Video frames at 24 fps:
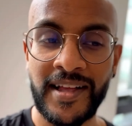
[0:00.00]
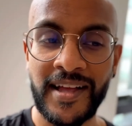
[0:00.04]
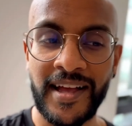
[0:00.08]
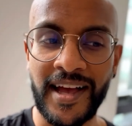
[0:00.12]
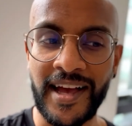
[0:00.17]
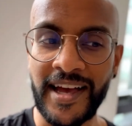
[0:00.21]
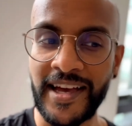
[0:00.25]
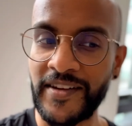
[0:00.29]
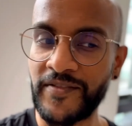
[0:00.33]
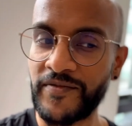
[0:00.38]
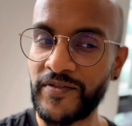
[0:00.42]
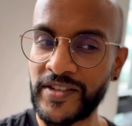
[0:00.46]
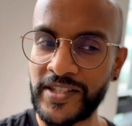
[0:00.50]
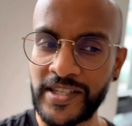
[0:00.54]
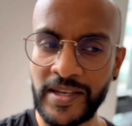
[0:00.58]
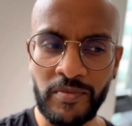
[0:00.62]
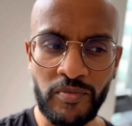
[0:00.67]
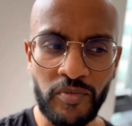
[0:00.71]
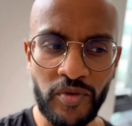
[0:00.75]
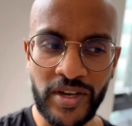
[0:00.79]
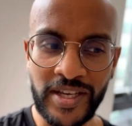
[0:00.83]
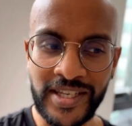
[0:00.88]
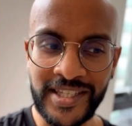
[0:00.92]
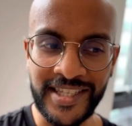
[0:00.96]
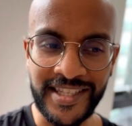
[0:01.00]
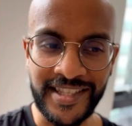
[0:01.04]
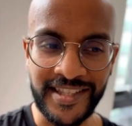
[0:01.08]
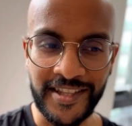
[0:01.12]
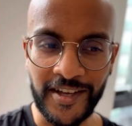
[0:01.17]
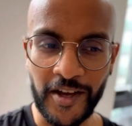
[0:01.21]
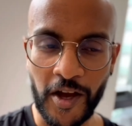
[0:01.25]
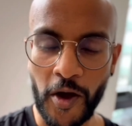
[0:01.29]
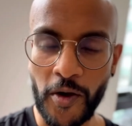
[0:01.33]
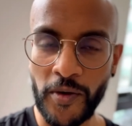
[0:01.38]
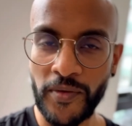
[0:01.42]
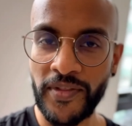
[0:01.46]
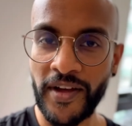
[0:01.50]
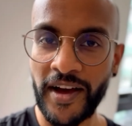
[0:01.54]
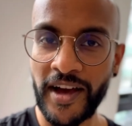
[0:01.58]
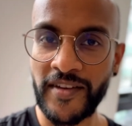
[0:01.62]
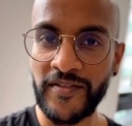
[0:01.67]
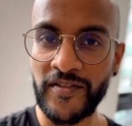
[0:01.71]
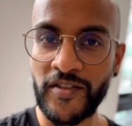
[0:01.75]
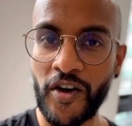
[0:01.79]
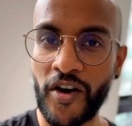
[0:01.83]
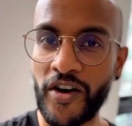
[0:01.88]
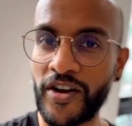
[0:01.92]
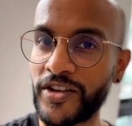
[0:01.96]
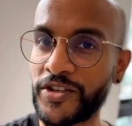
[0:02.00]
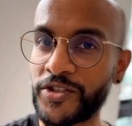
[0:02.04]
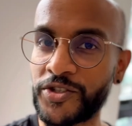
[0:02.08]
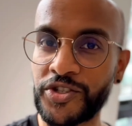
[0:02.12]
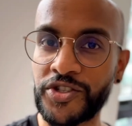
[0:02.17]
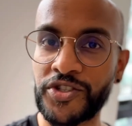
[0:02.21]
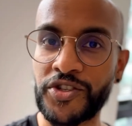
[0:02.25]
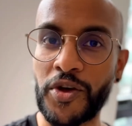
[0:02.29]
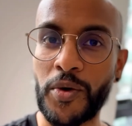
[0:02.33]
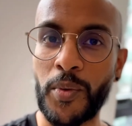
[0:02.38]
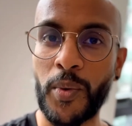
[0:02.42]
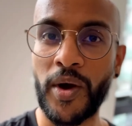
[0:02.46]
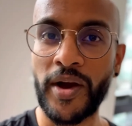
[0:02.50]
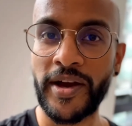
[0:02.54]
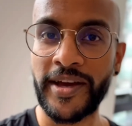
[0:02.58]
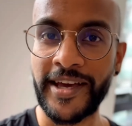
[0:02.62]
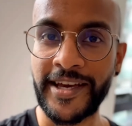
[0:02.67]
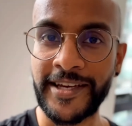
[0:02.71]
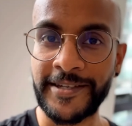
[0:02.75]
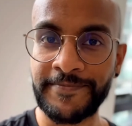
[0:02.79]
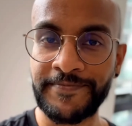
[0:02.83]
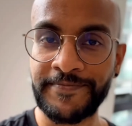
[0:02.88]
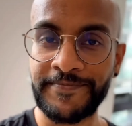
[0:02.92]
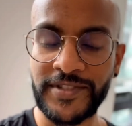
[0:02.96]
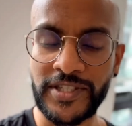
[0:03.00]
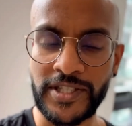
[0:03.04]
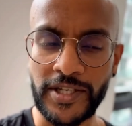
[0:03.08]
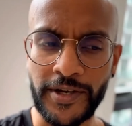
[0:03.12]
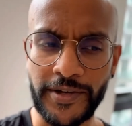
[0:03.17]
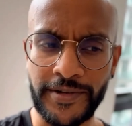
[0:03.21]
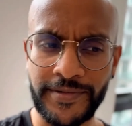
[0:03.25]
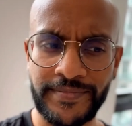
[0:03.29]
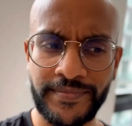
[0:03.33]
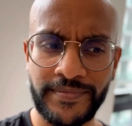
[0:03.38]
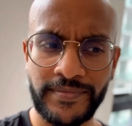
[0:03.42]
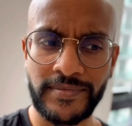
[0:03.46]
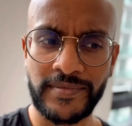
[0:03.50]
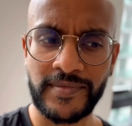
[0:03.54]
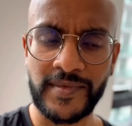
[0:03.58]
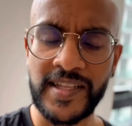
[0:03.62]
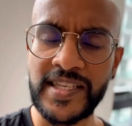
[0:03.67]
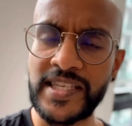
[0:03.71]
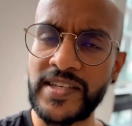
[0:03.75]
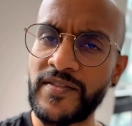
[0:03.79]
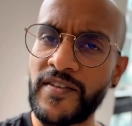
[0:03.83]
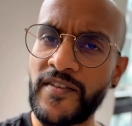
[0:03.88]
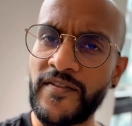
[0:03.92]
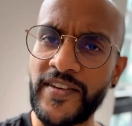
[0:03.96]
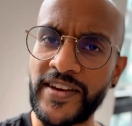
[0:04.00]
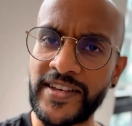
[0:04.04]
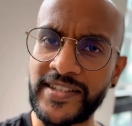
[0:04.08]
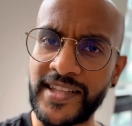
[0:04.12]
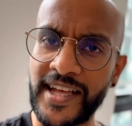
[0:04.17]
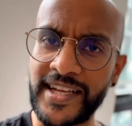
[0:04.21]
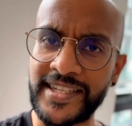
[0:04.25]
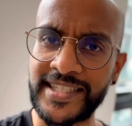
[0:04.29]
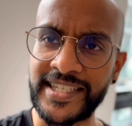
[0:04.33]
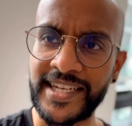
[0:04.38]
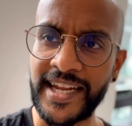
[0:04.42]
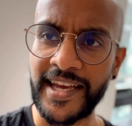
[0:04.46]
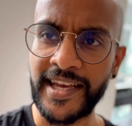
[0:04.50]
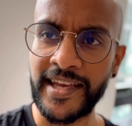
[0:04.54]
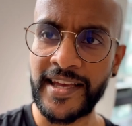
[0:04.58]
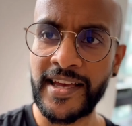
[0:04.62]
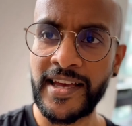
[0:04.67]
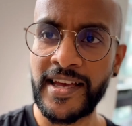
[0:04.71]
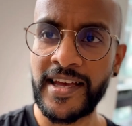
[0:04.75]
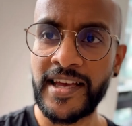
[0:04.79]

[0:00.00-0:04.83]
And for some reason, the code that I've got is just not working. So let's see if I fix that today.